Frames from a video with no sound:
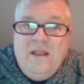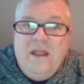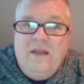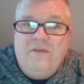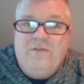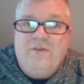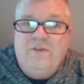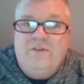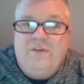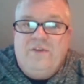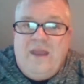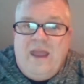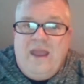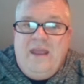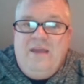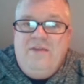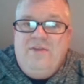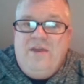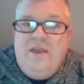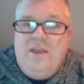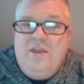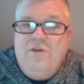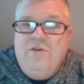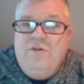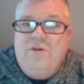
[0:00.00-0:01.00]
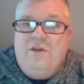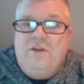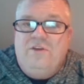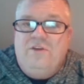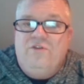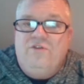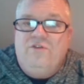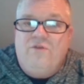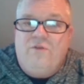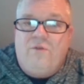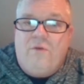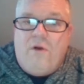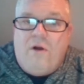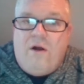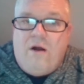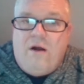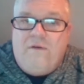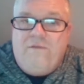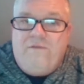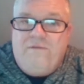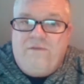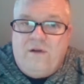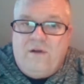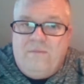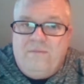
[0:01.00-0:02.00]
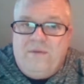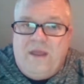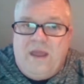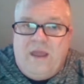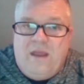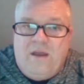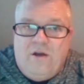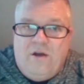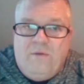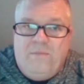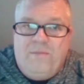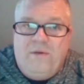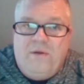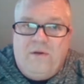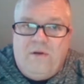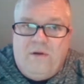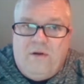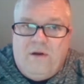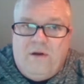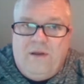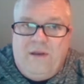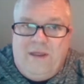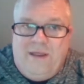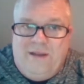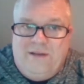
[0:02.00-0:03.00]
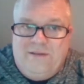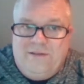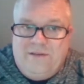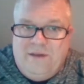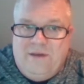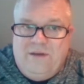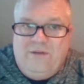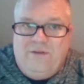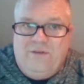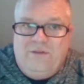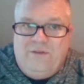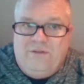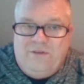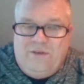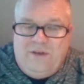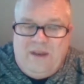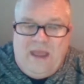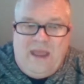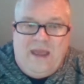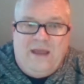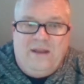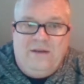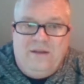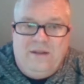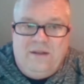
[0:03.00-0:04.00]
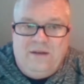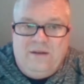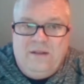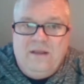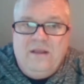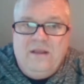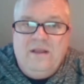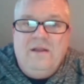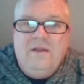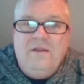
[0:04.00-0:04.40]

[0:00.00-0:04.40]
If there's anything you can draw from to help your audience understand it,